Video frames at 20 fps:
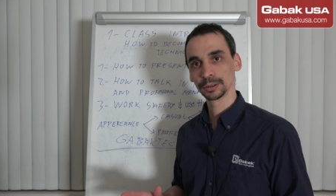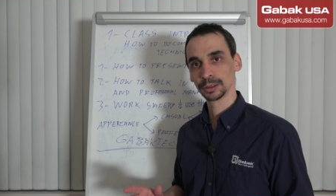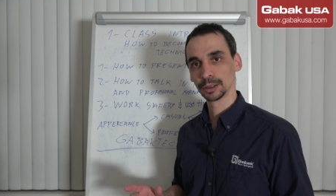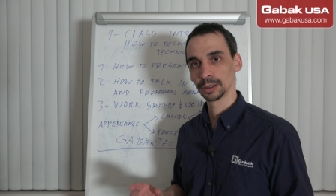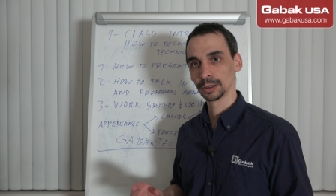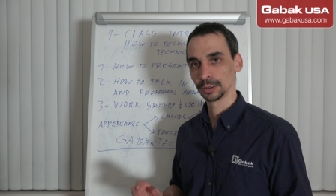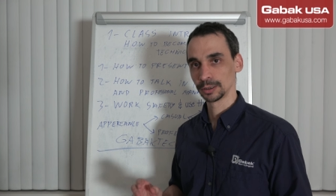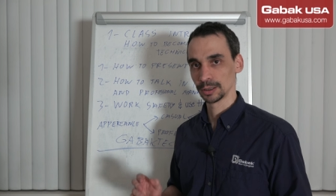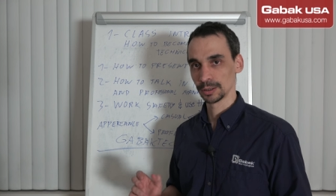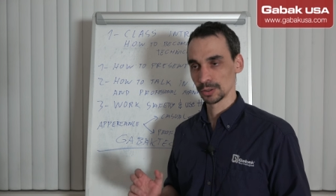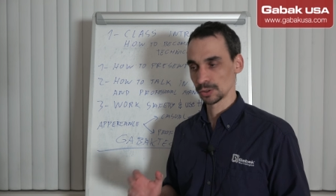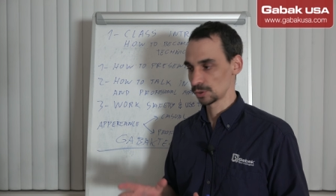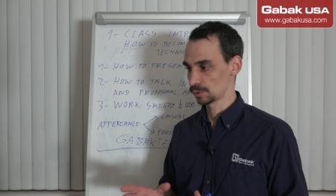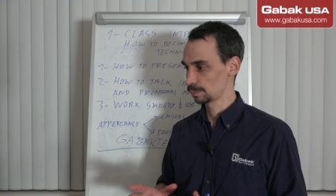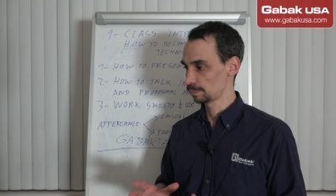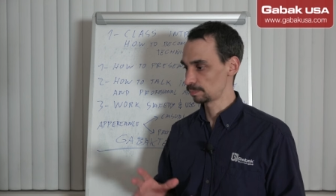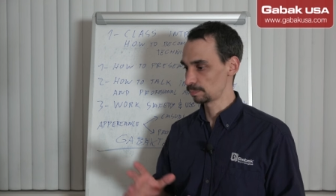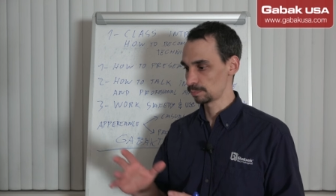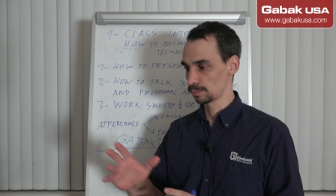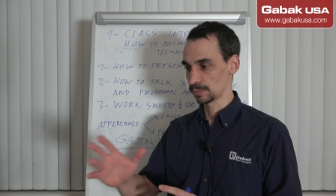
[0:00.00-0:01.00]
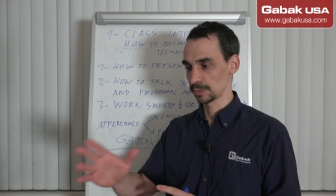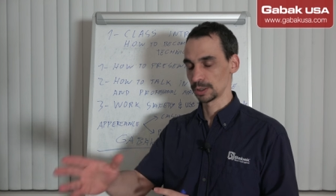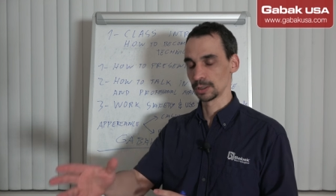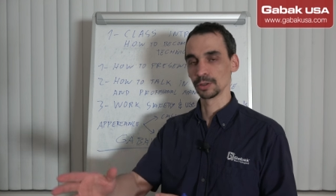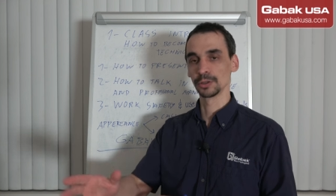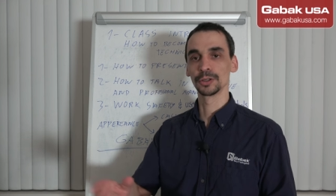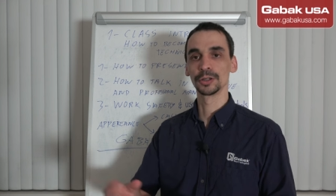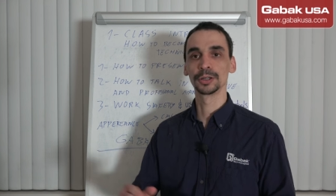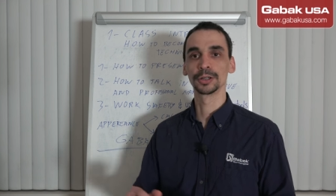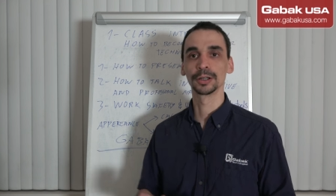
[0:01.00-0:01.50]
And the, the
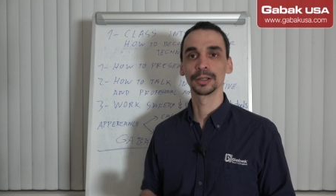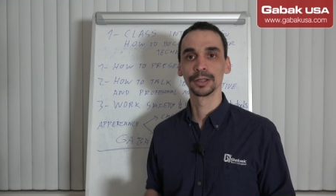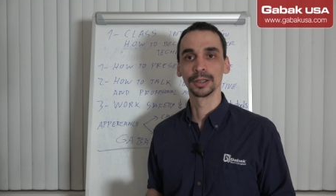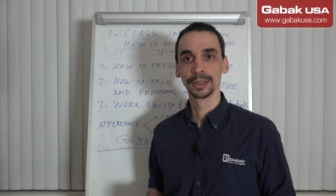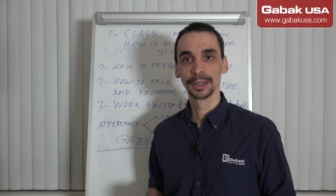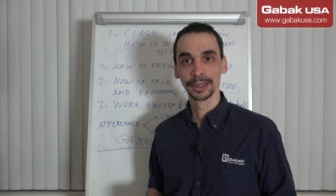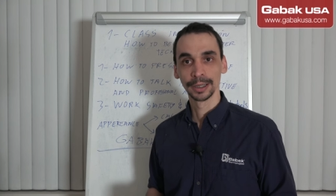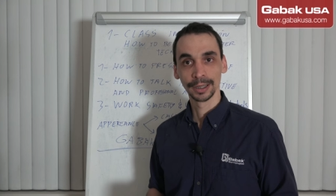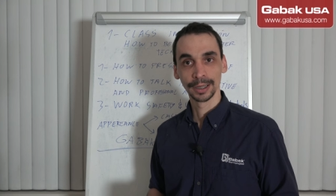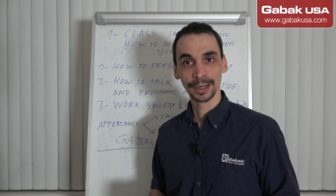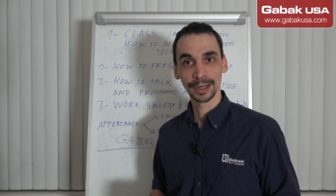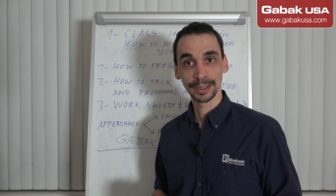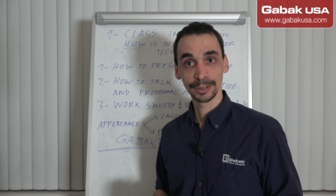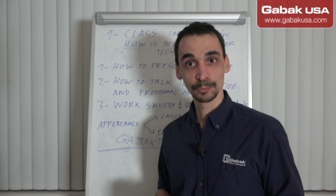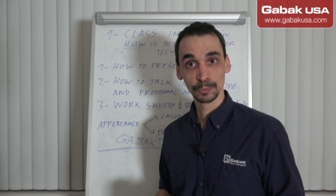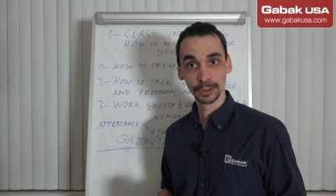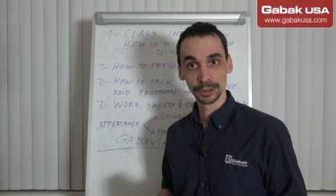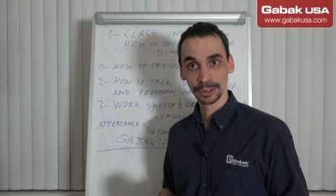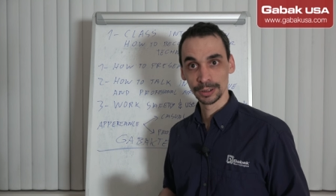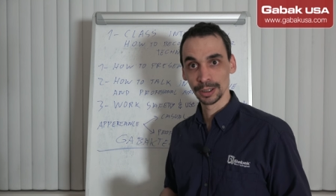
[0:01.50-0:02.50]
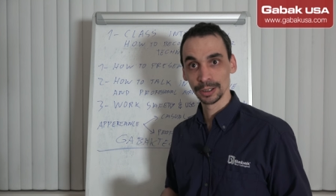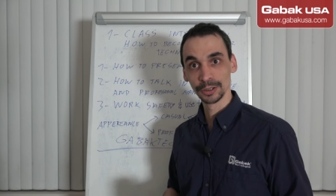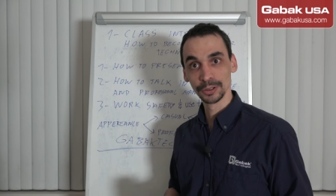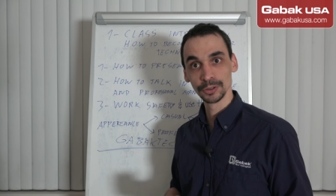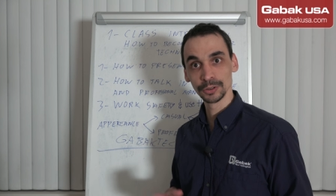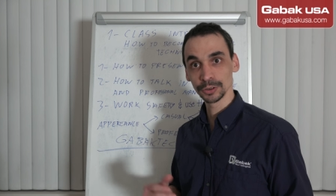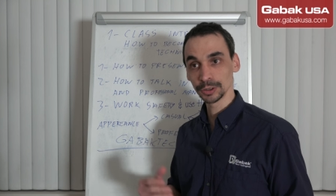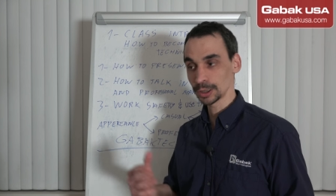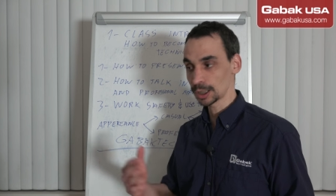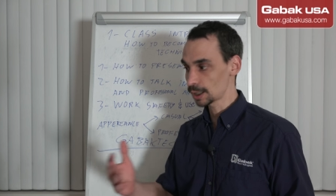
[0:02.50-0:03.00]
other guy will tell
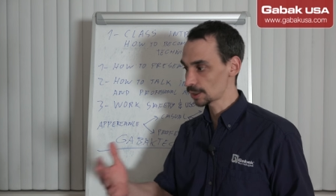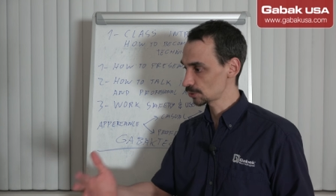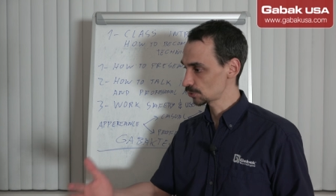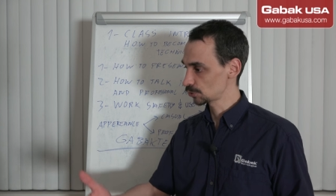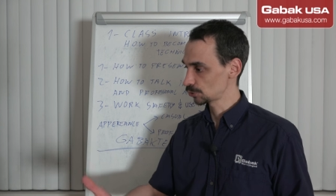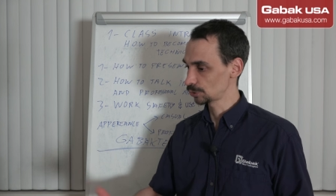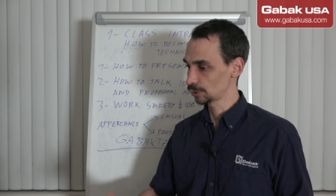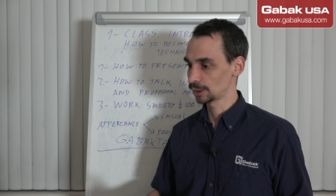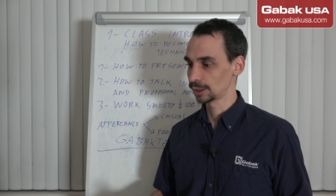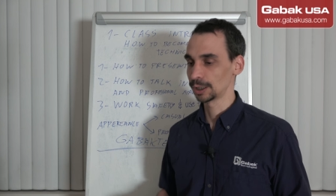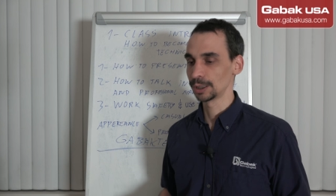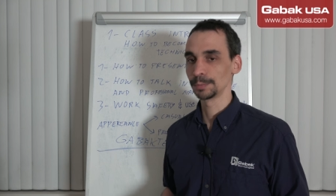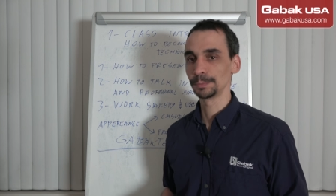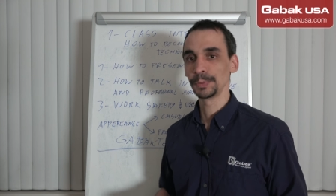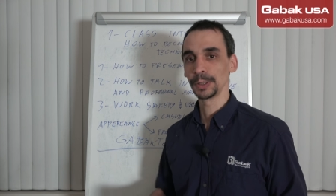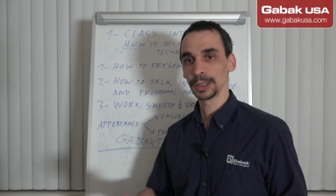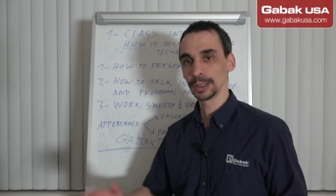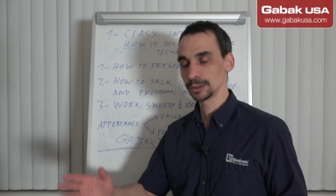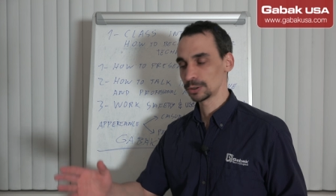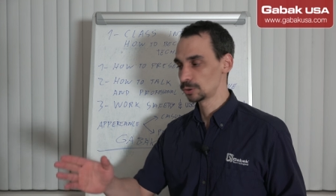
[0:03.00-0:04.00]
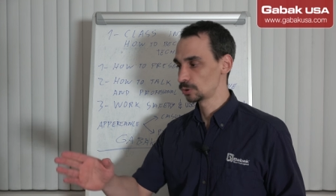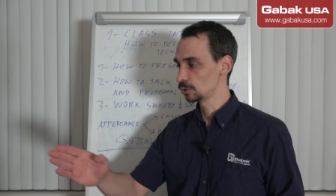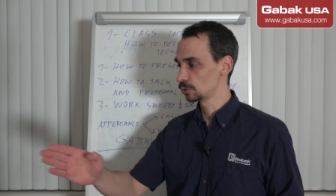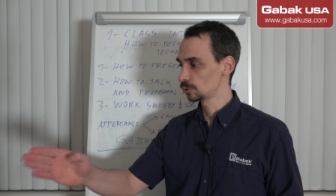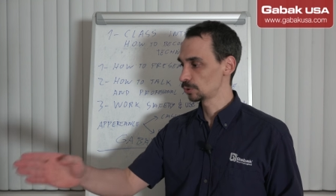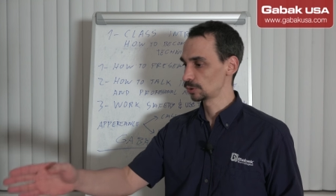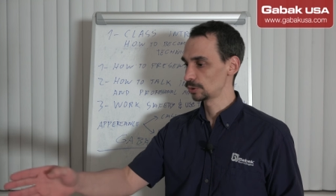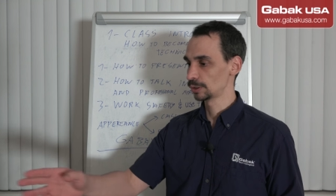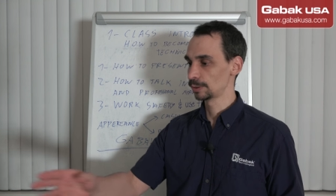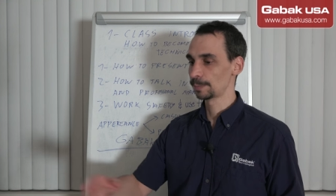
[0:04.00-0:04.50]
you, yes, uh, please
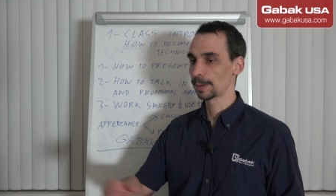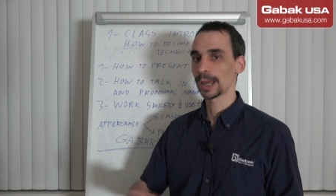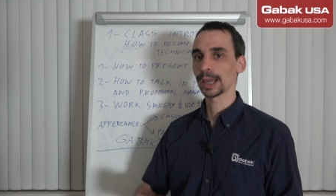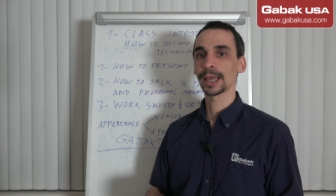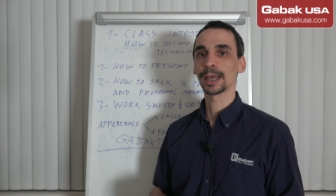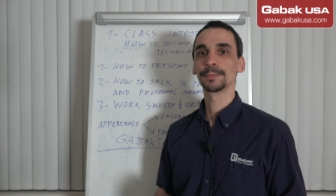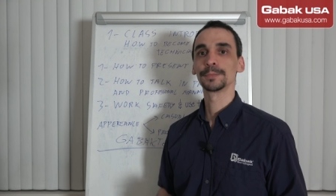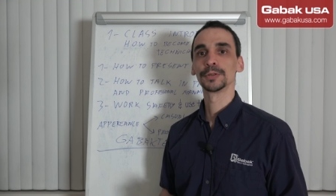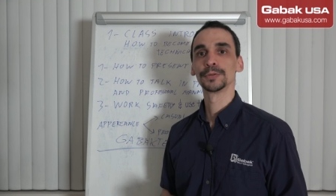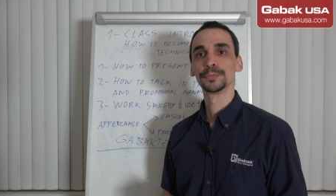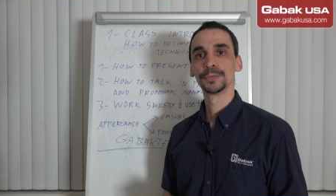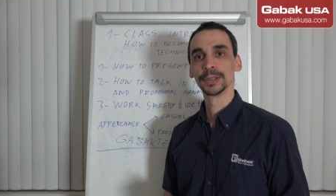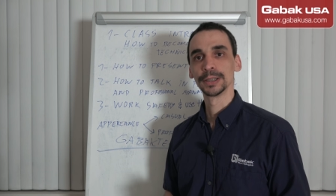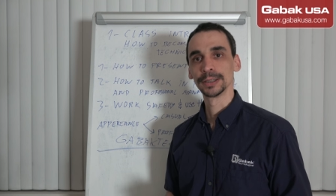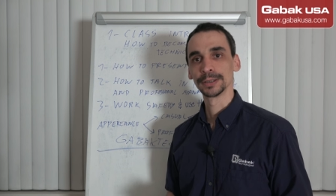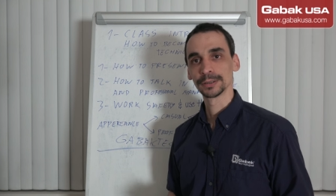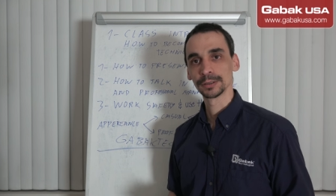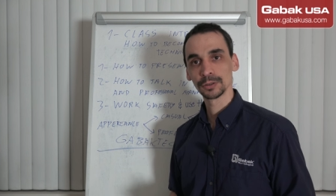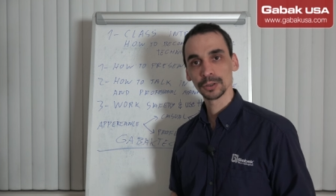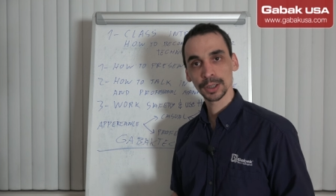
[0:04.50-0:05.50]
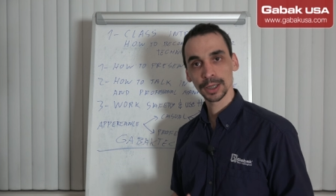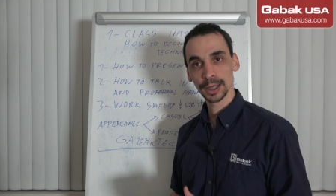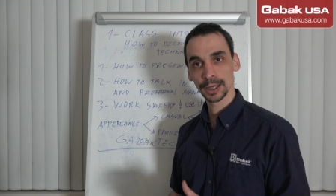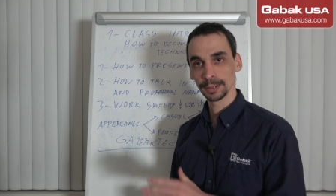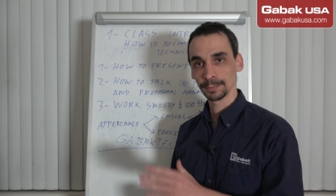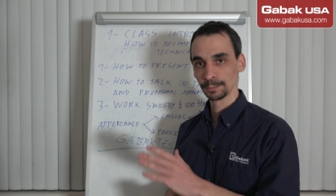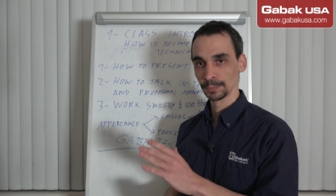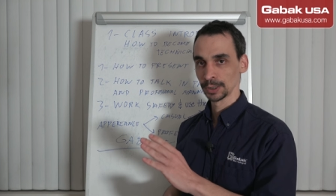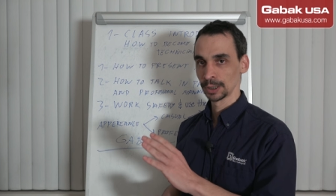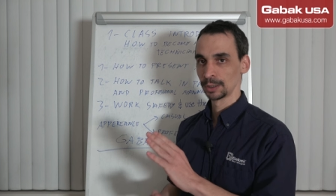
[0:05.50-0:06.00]
do a backup of this,
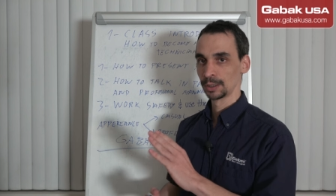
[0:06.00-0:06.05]
okay?